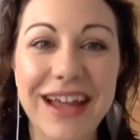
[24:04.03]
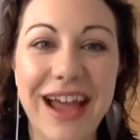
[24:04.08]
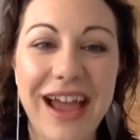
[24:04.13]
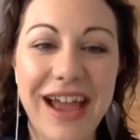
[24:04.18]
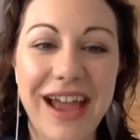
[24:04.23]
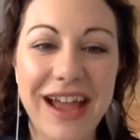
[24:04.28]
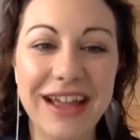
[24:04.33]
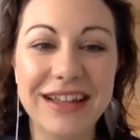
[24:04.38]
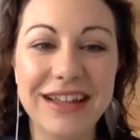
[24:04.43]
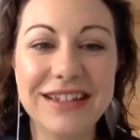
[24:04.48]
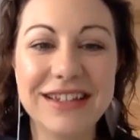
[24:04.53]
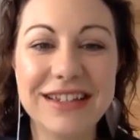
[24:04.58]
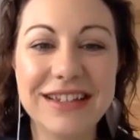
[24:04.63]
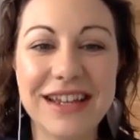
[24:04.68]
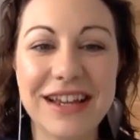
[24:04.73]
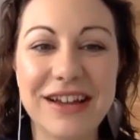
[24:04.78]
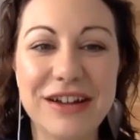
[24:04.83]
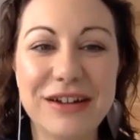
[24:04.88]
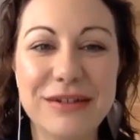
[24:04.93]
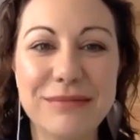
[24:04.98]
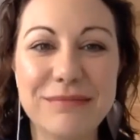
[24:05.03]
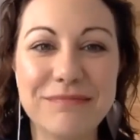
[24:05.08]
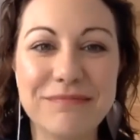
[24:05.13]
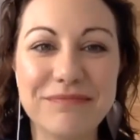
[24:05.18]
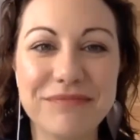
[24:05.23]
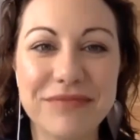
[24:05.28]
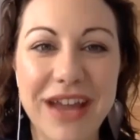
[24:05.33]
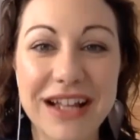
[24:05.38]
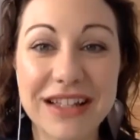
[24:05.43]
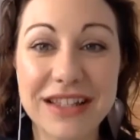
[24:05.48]
And
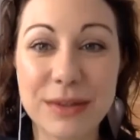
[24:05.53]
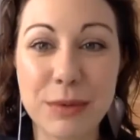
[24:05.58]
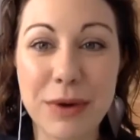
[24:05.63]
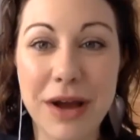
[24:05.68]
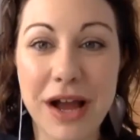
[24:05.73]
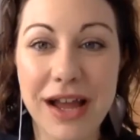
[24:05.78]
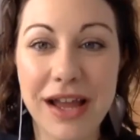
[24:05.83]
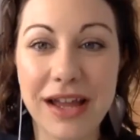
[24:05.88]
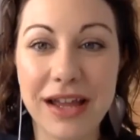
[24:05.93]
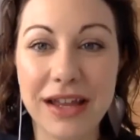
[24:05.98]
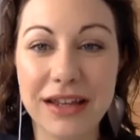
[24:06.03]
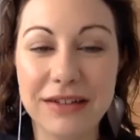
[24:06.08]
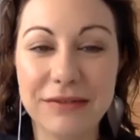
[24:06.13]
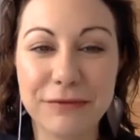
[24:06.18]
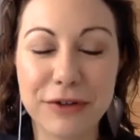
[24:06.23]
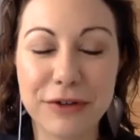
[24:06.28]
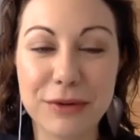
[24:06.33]
that's why,